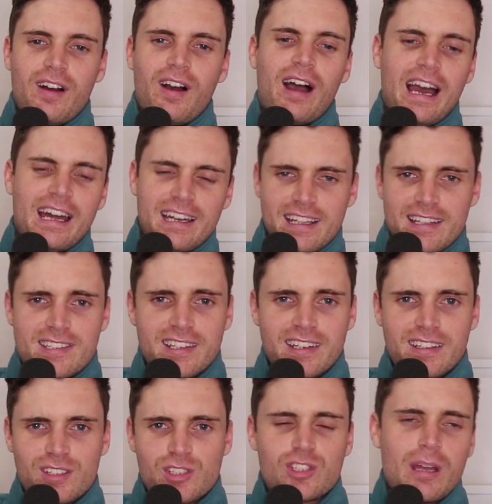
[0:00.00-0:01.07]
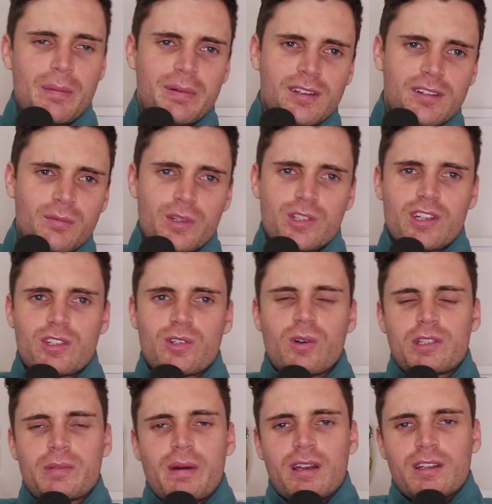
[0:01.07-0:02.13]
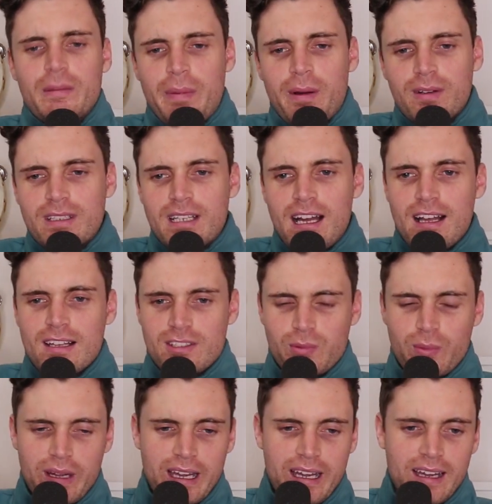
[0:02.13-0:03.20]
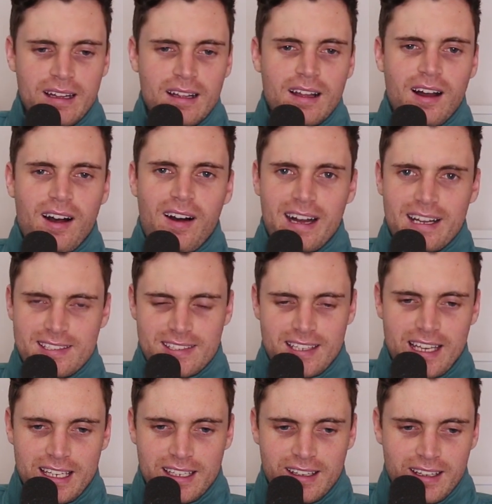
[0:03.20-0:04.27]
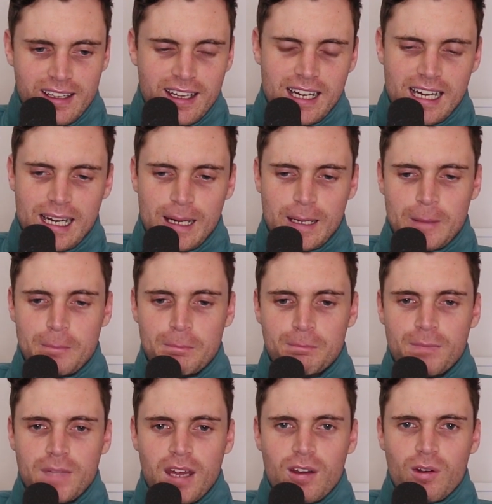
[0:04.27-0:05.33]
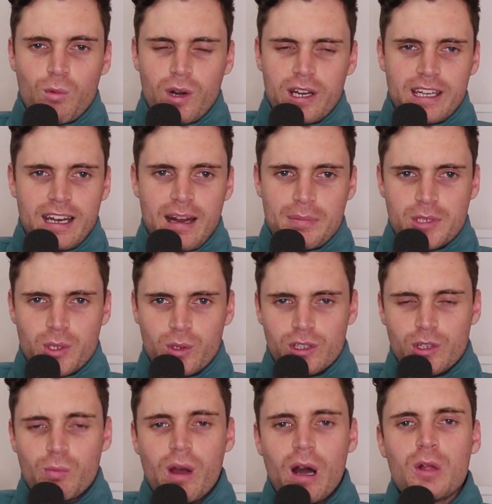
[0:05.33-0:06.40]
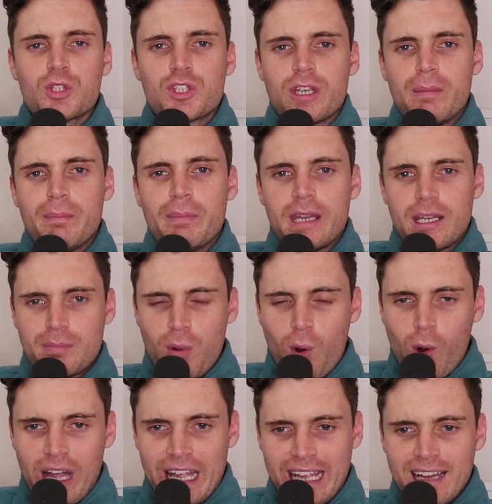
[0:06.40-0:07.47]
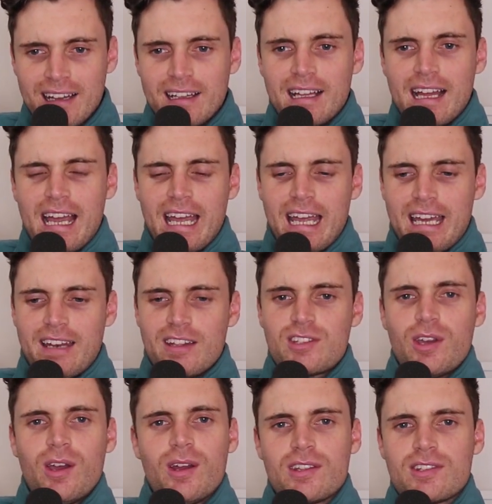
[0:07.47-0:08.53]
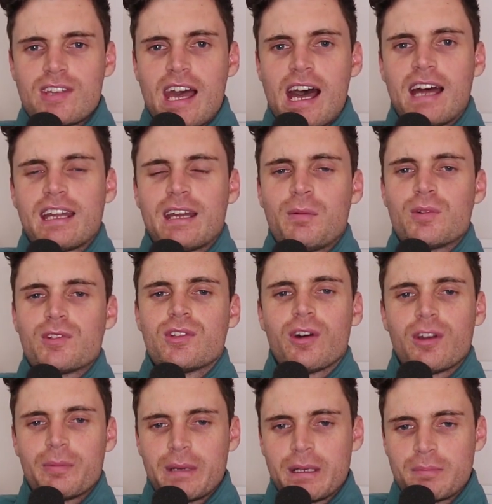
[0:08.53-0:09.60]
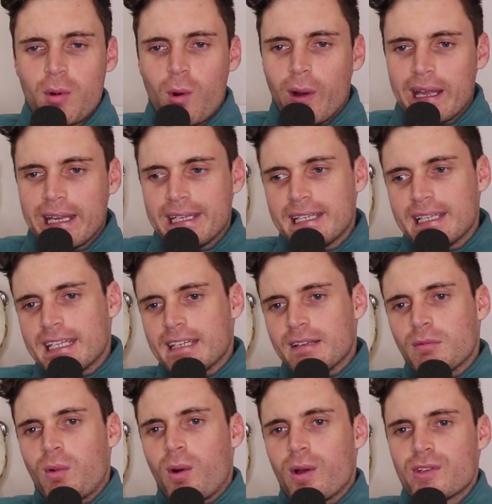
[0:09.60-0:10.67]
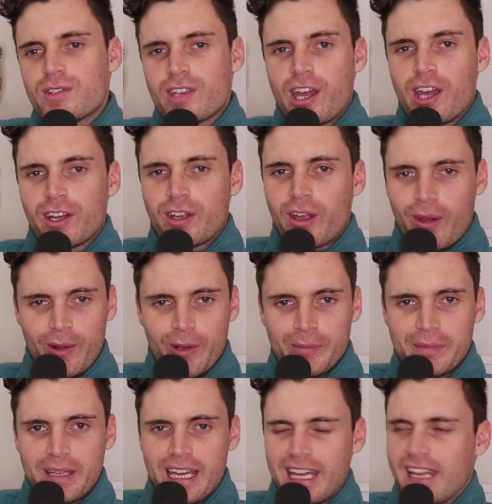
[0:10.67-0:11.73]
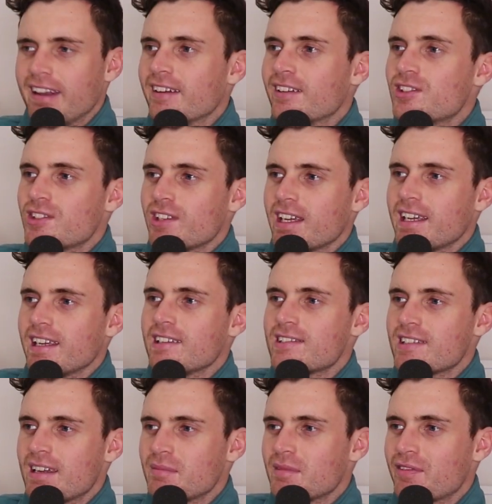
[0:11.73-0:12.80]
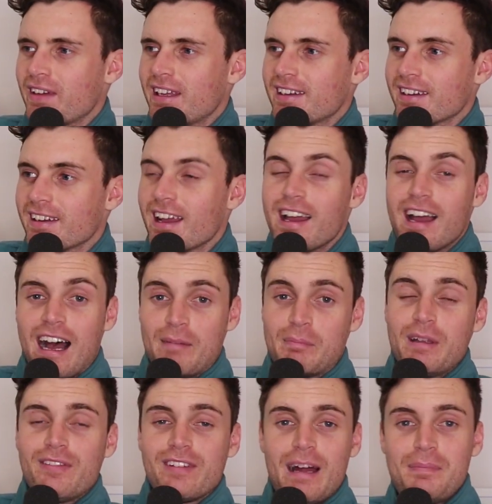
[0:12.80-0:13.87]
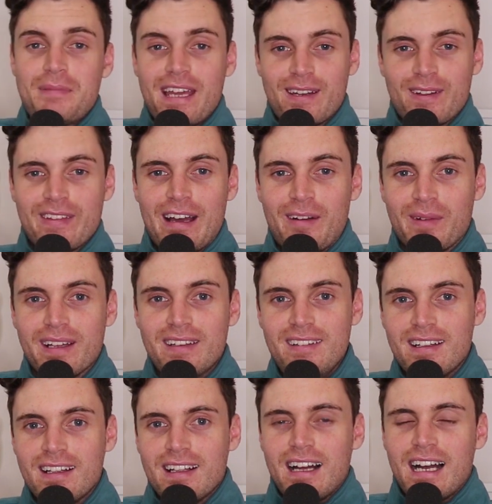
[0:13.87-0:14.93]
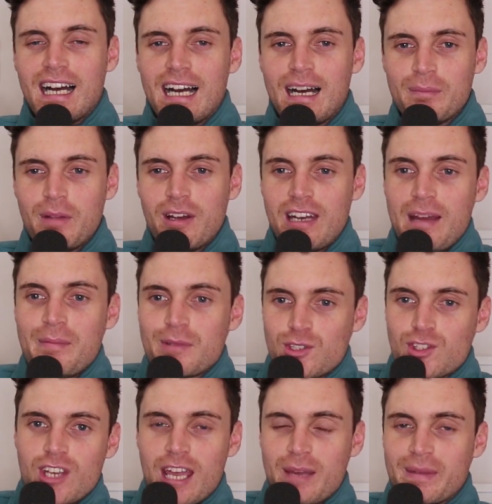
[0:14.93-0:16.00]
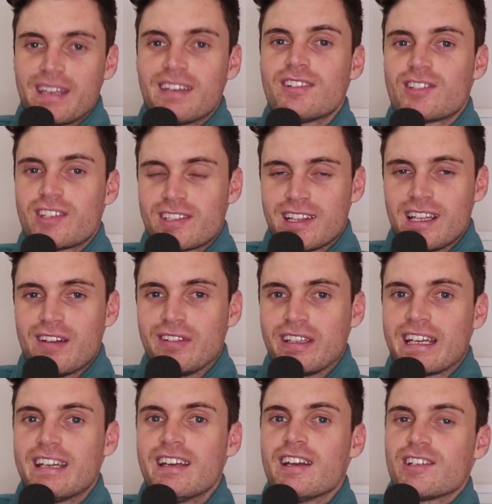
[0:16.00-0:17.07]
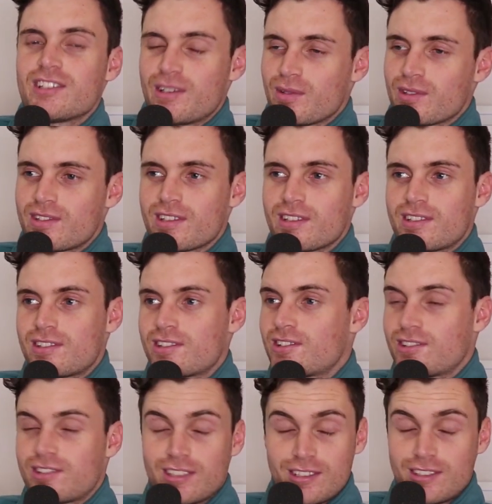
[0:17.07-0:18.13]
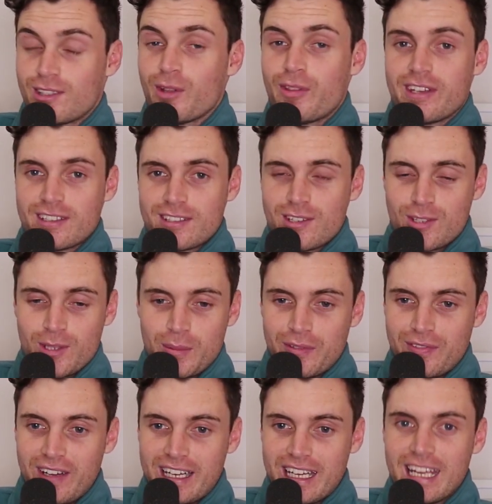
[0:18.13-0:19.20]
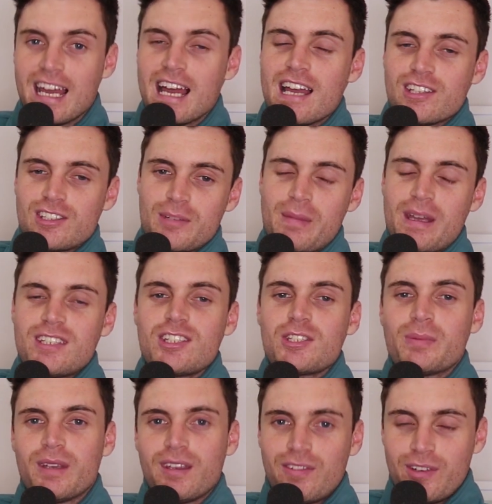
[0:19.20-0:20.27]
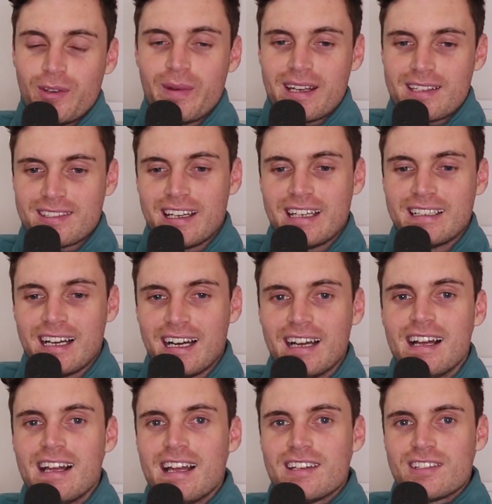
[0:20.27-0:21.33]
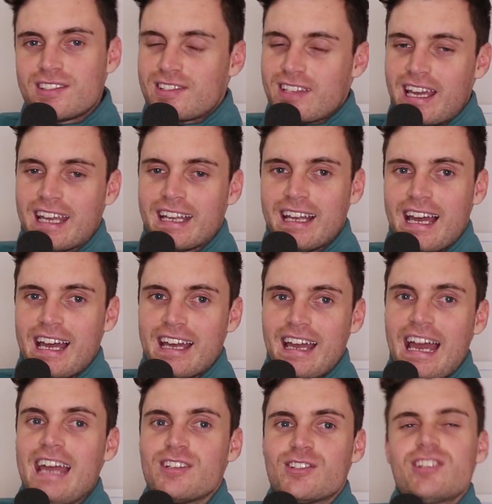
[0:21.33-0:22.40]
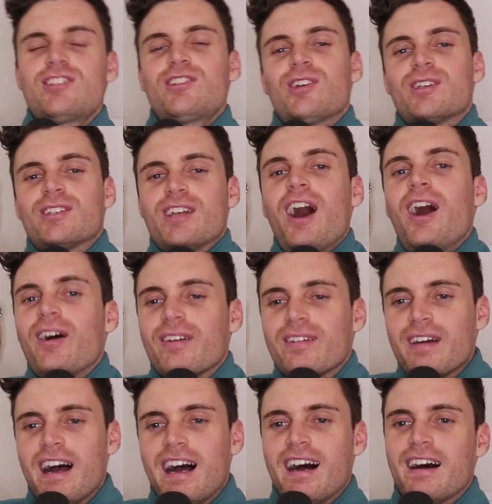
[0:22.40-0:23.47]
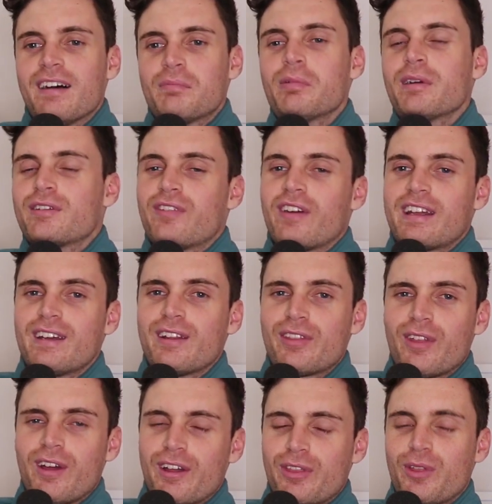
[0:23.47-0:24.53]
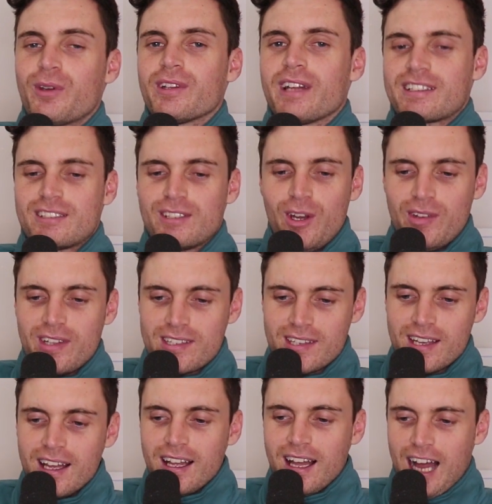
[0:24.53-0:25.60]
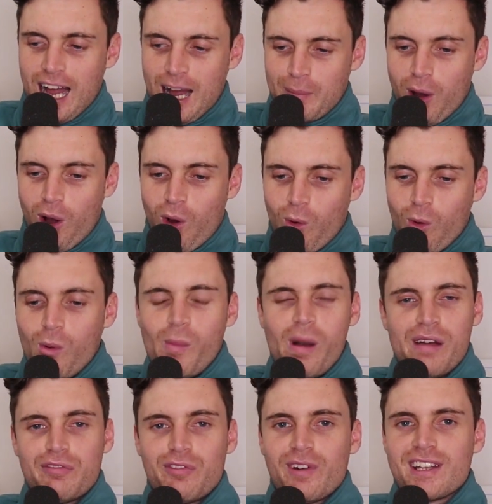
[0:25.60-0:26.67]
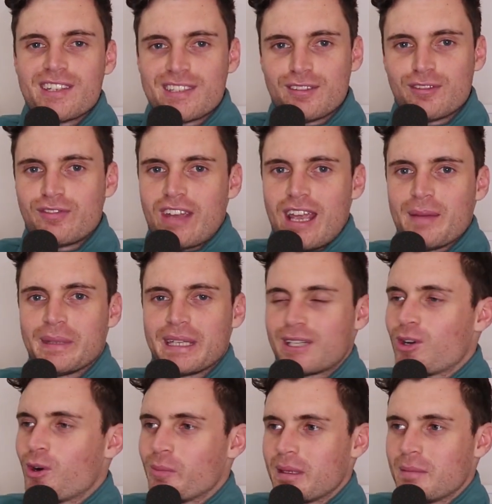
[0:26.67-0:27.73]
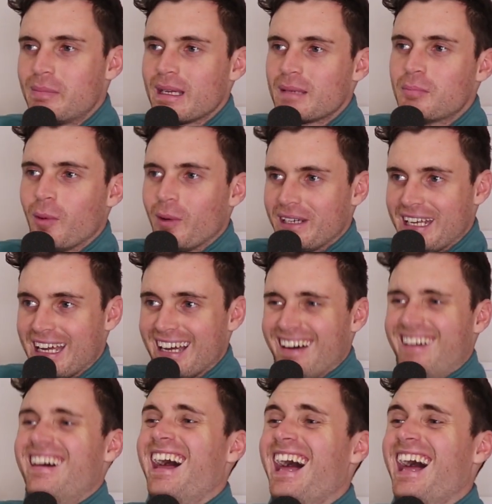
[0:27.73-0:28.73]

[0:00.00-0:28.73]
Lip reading: had an incident in Shepparton, which I talked about on the podcast, where I said, what do you get up to in the world gym, big boy? And it turns out it was not a big boy. It was a girl. And she seemed offended. A bit of an update on that one. Her name was Jamie. She's lovely. She still thinks it's super funny. She messaged me a few weeks later saying, hey, just so you know, pretty funny. I thought you'd like to know this. All my friends and family call me big boy now.